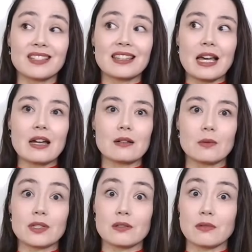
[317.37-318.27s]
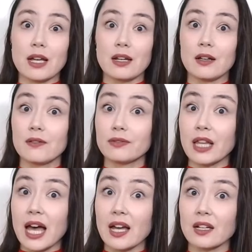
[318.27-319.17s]
That was a red
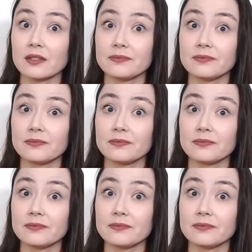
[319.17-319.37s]
flag.